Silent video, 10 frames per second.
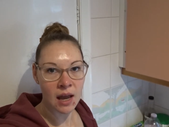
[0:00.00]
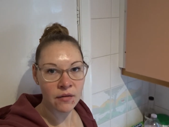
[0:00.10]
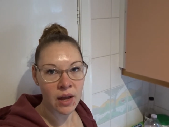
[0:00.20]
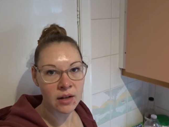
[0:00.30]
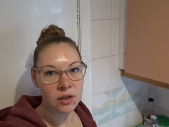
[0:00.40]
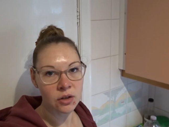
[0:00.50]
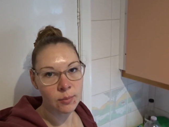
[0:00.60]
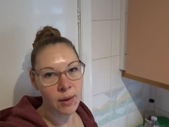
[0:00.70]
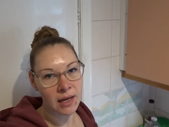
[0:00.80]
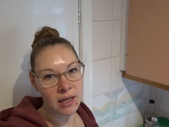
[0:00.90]
I've ended
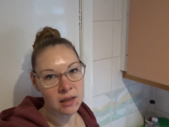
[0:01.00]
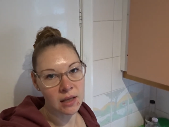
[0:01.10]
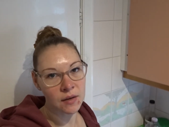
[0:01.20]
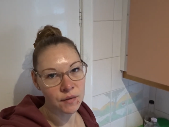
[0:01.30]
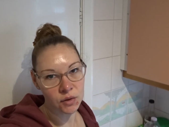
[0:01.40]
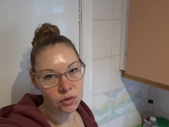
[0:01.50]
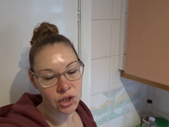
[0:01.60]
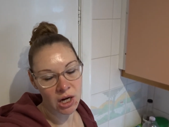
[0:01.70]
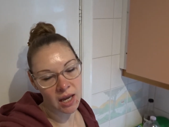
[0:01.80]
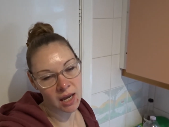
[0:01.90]
up buying the full
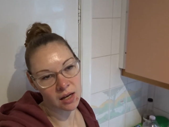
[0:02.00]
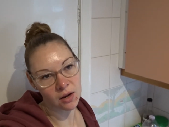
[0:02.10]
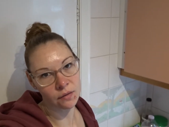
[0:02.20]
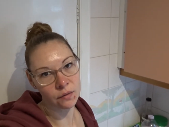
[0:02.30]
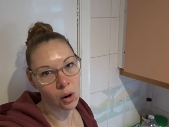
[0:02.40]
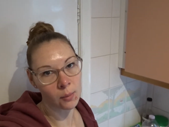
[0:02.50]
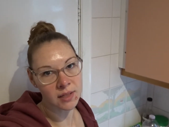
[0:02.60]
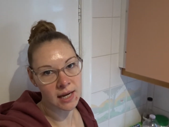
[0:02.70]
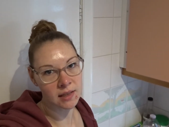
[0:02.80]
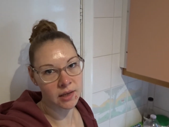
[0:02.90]
chicken from
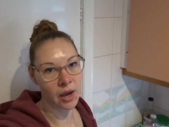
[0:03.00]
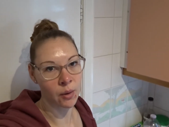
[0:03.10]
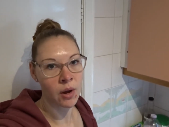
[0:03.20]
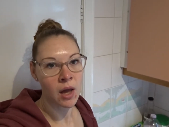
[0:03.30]
Tesco.